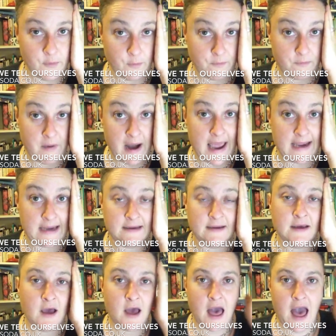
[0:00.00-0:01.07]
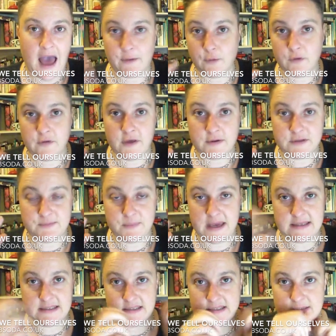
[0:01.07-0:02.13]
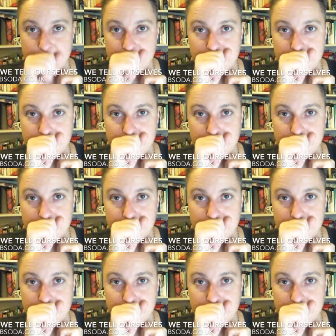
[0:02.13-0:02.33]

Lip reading: brain, and all of those bits,